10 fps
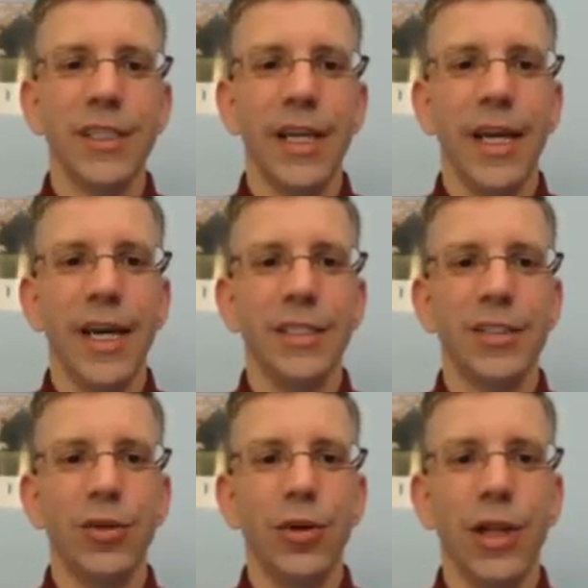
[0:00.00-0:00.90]
and
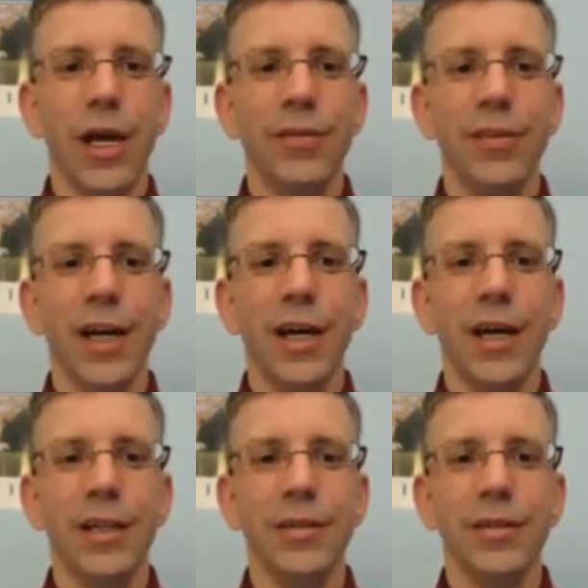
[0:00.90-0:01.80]
so a lot of the
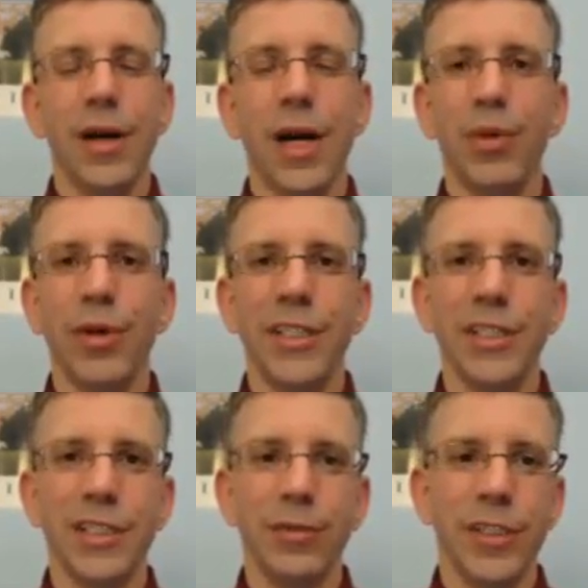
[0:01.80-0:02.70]
operations
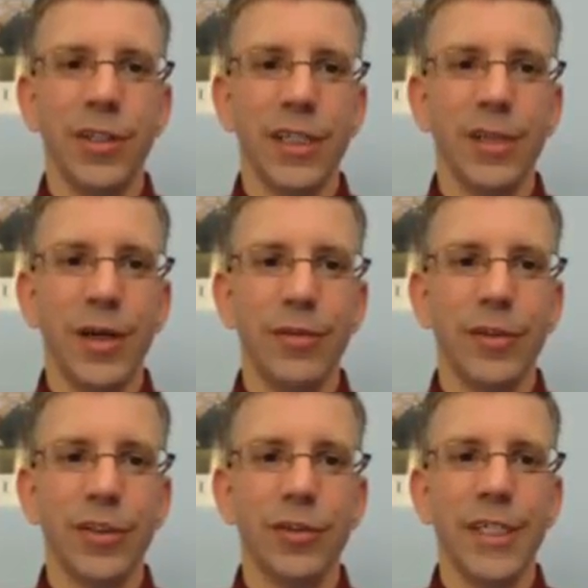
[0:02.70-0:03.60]
that we talked about for
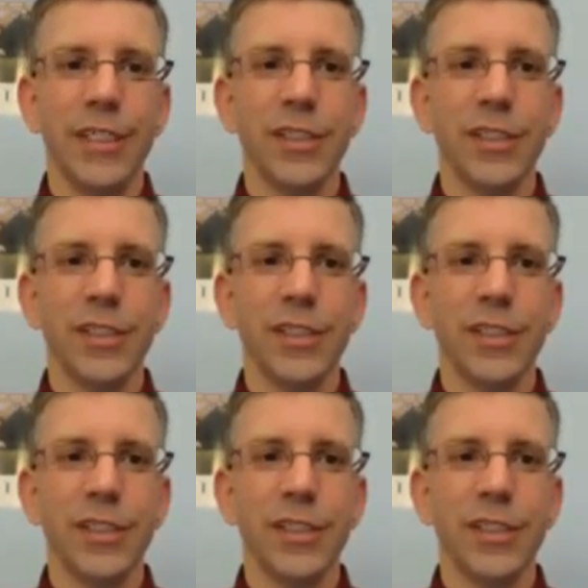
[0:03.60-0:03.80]
strings